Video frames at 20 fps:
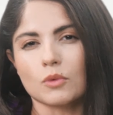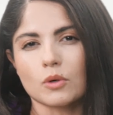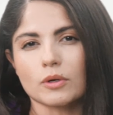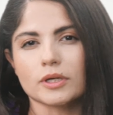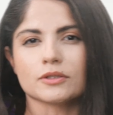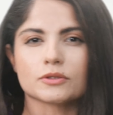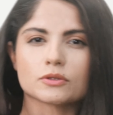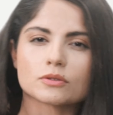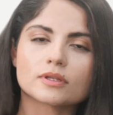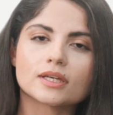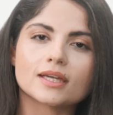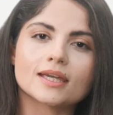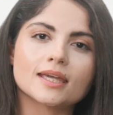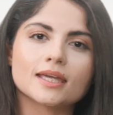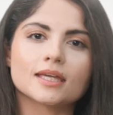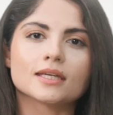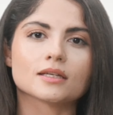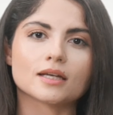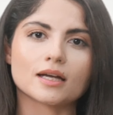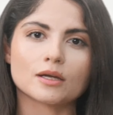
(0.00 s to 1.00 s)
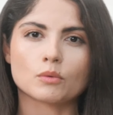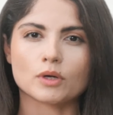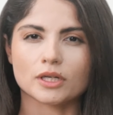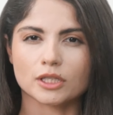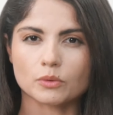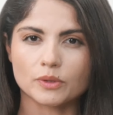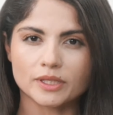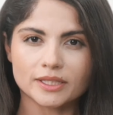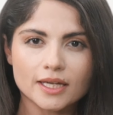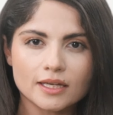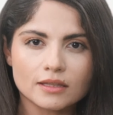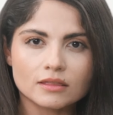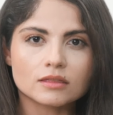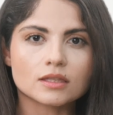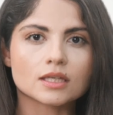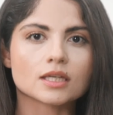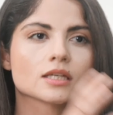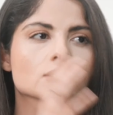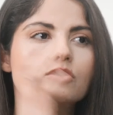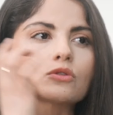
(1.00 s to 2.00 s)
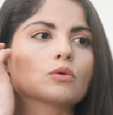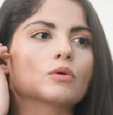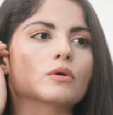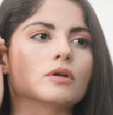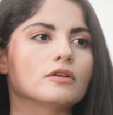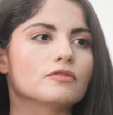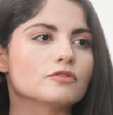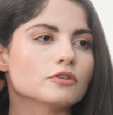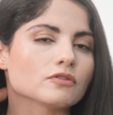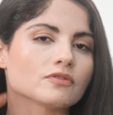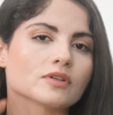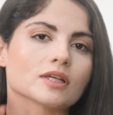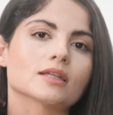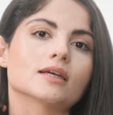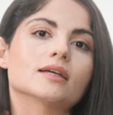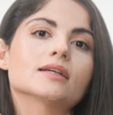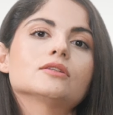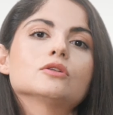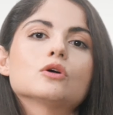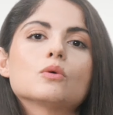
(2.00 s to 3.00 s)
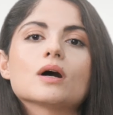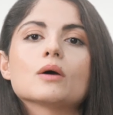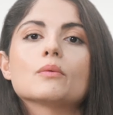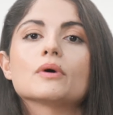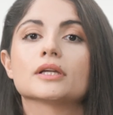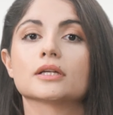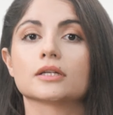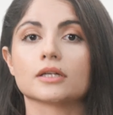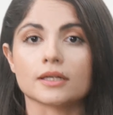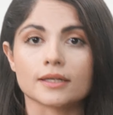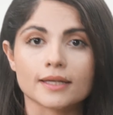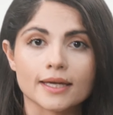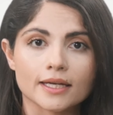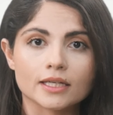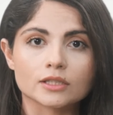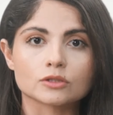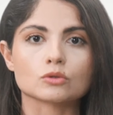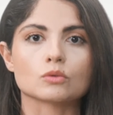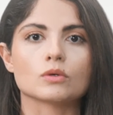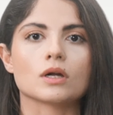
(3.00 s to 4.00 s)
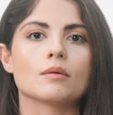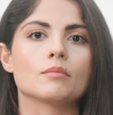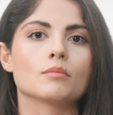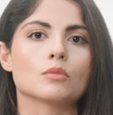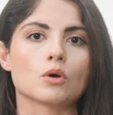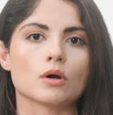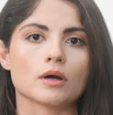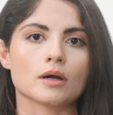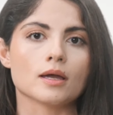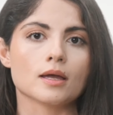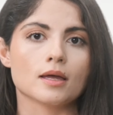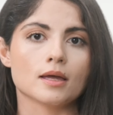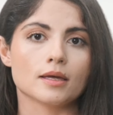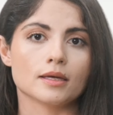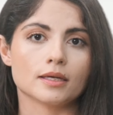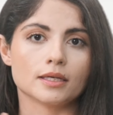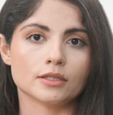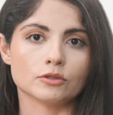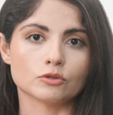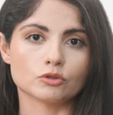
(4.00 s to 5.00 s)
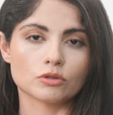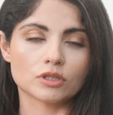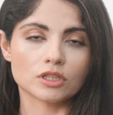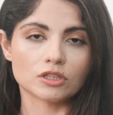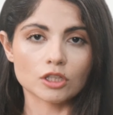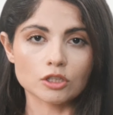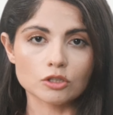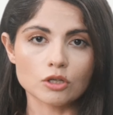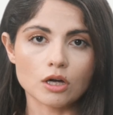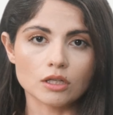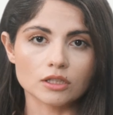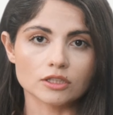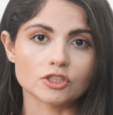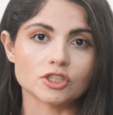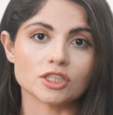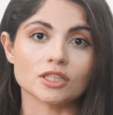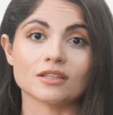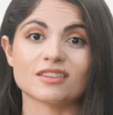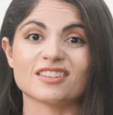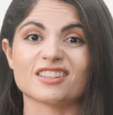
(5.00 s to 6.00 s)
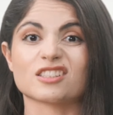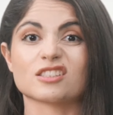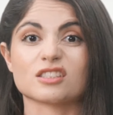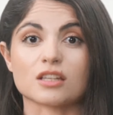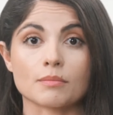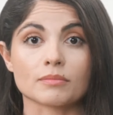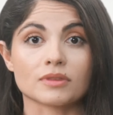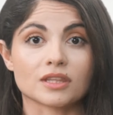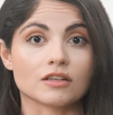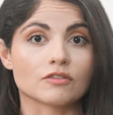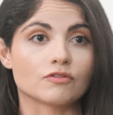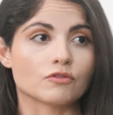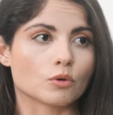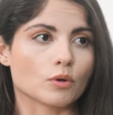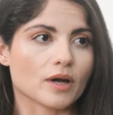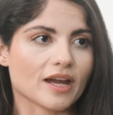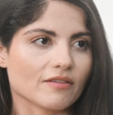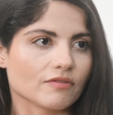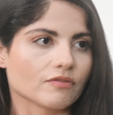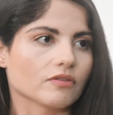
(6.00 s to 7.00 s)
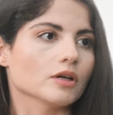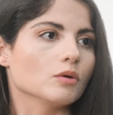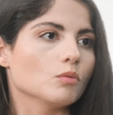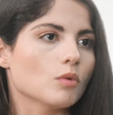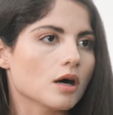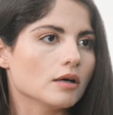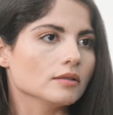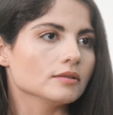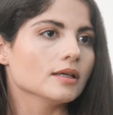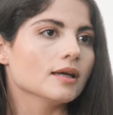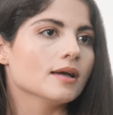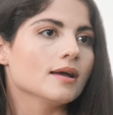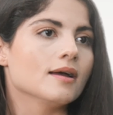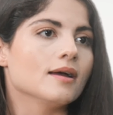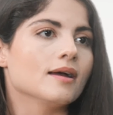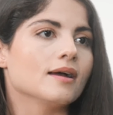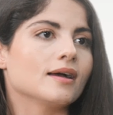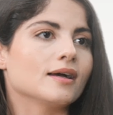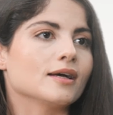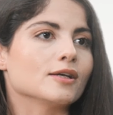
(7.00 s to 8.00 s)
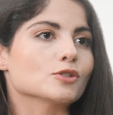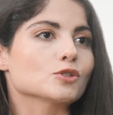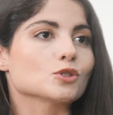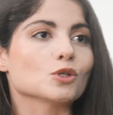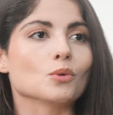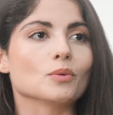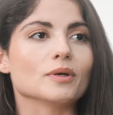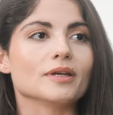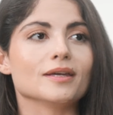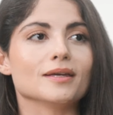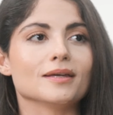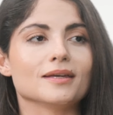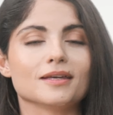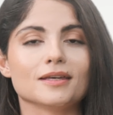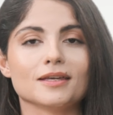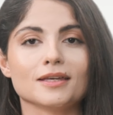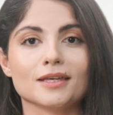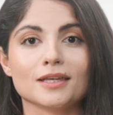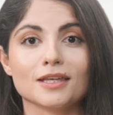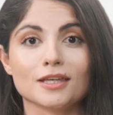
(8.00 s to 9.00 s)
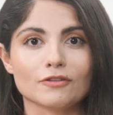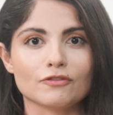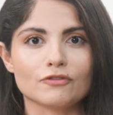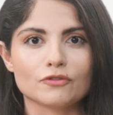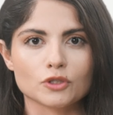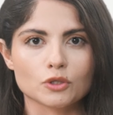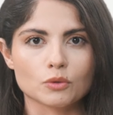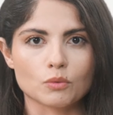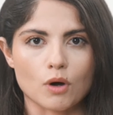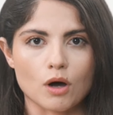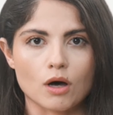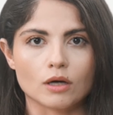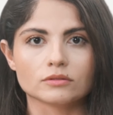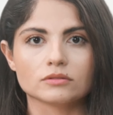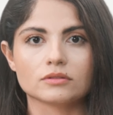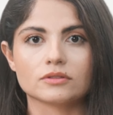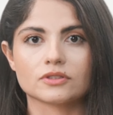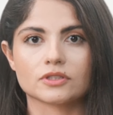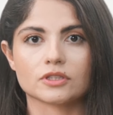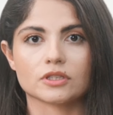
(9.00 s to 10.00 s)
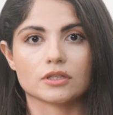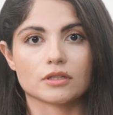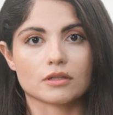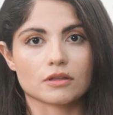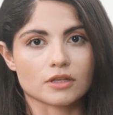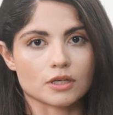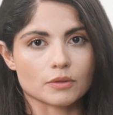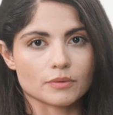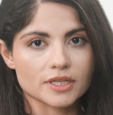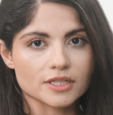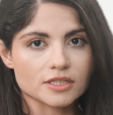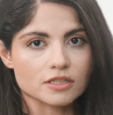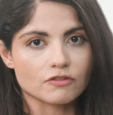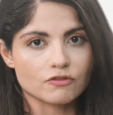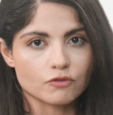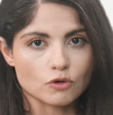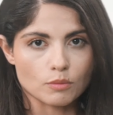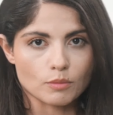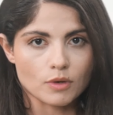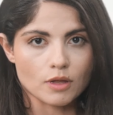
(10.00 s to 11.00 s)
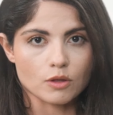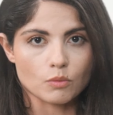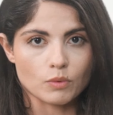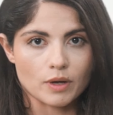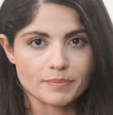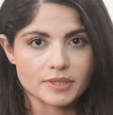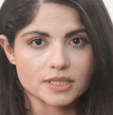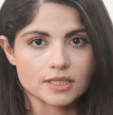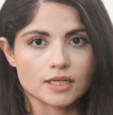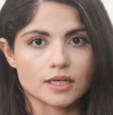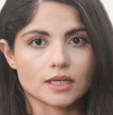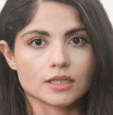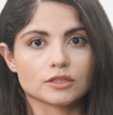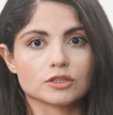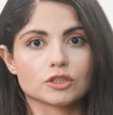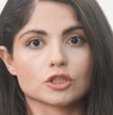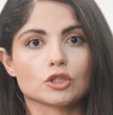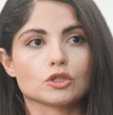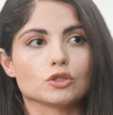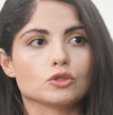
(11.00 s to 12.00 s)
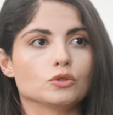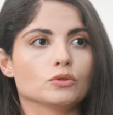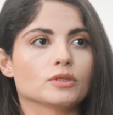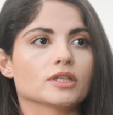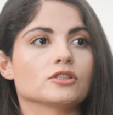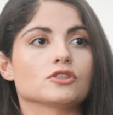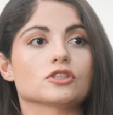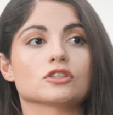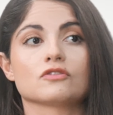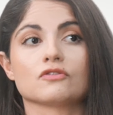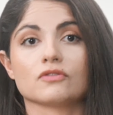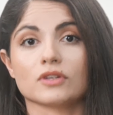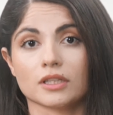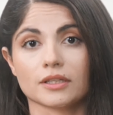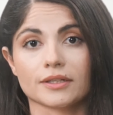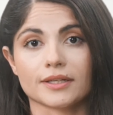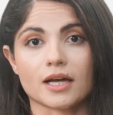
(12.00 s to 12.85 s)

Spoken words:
into the, hey, I want to create things, or if you feel like, no, I want to connect, or I'm more into the technology, there's something for everyone. So if you want, there is a form on the website. You can just fill it